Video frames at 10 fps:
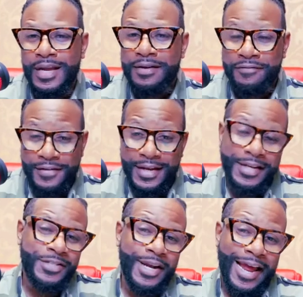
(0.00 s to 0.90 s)
FIG
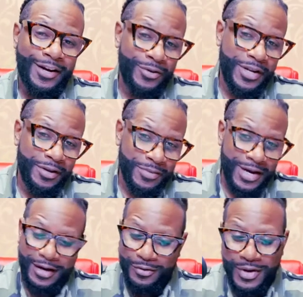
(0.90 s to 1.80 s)
is an acronym that
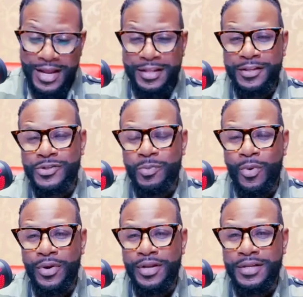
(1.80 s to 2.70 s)
I created this
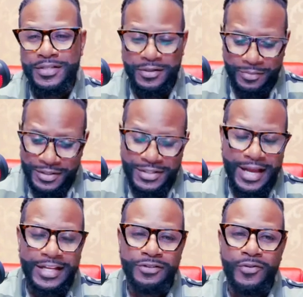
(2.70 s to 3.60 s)
morning. It simply
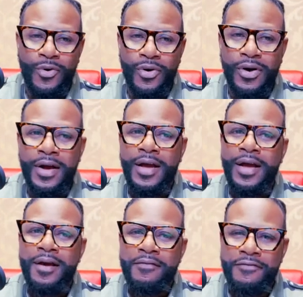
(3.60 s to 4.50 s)
stands for
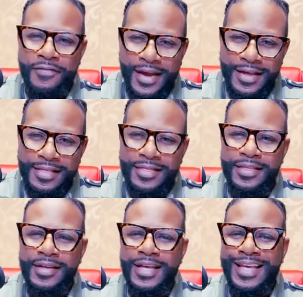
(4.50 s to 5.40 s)
Faith
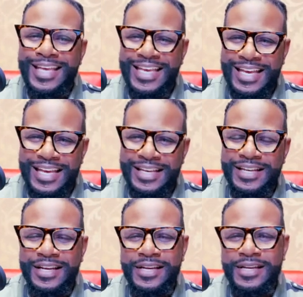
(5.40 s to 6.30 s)

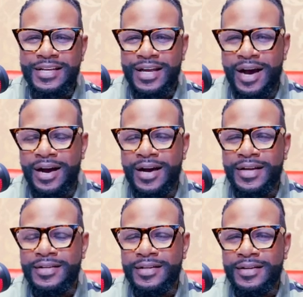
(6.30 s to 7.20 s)
in
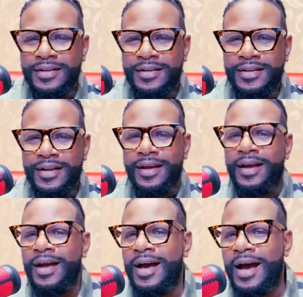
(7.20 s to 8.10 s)
God.
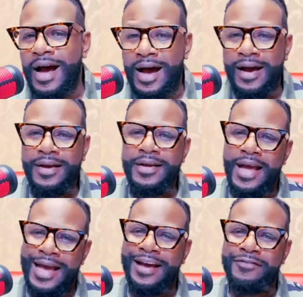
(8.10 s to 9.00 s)
I
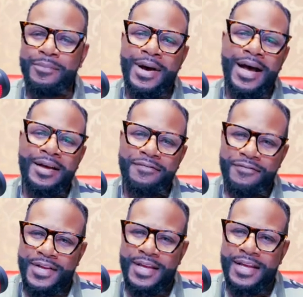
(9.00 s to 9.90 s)
have my
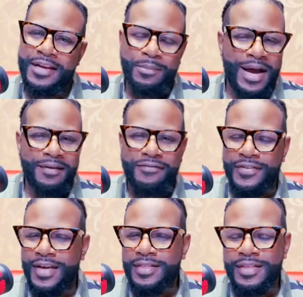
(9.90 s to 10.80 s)
fig, my
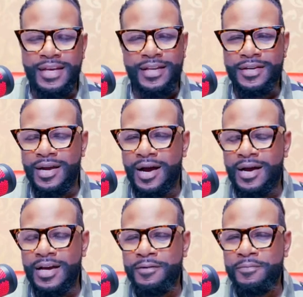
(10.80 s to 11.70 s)
faith in
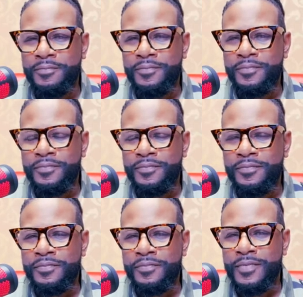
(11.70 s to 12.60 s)
God.
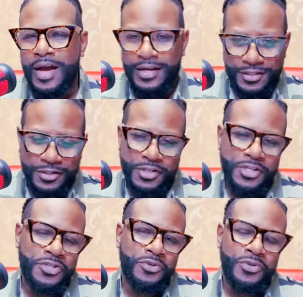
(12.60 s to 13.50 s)
I
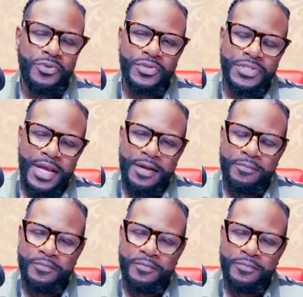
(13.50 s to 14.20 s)
suggest you do the same,